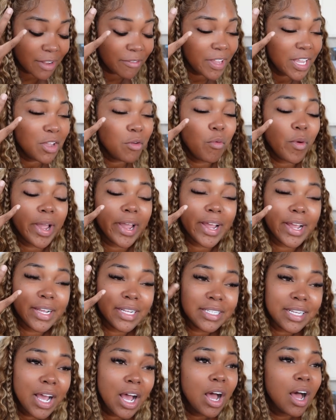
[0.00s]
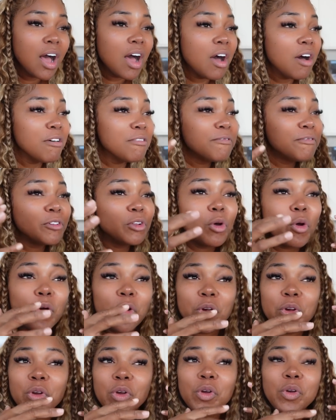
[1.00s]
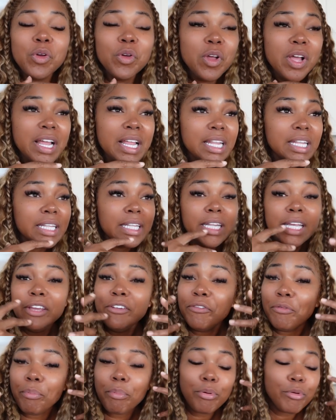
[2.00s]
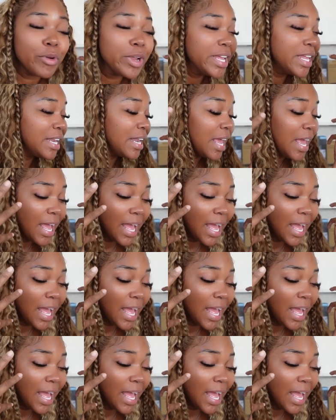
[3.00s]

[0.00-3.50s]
If he wears a floral leaf print